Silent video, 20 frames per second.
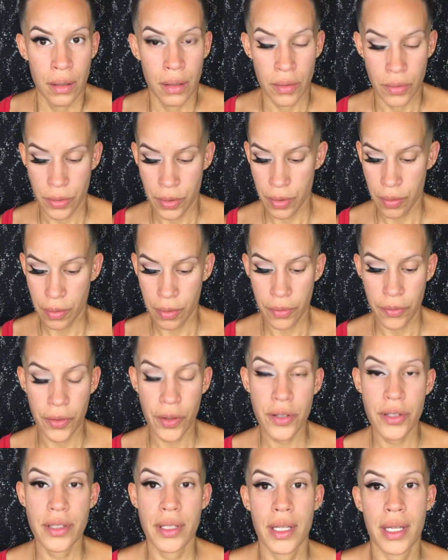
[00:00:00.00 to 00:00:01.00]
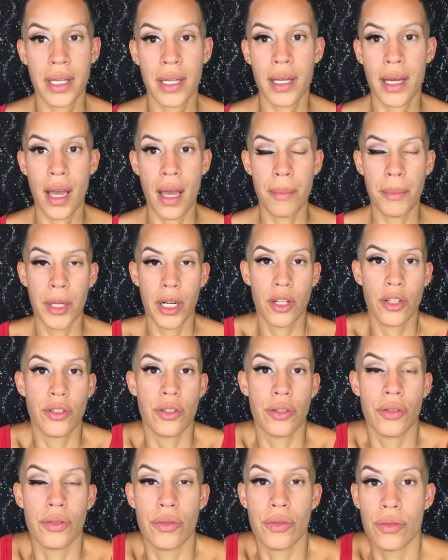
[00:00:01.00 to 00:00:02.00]
So the first thing I'm going to
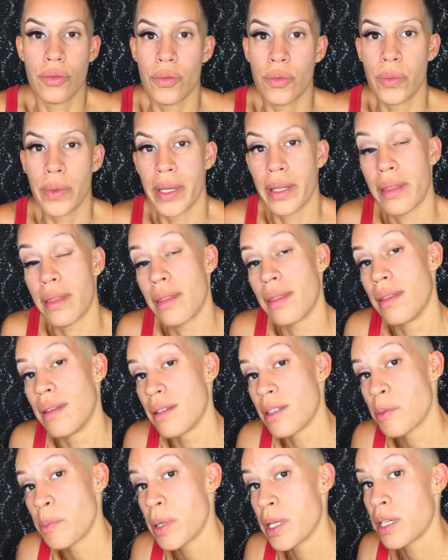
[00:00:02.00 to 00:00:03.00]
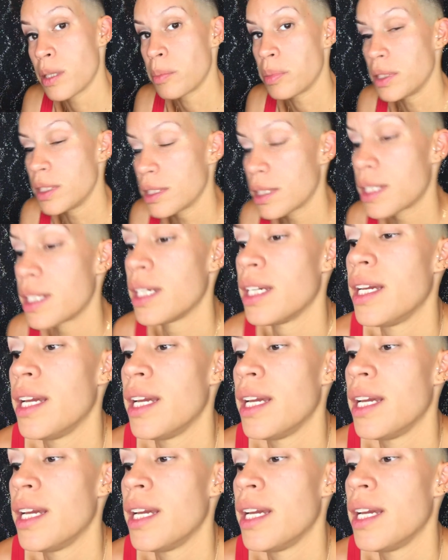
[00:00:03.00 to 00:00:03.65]
do with this pinup look,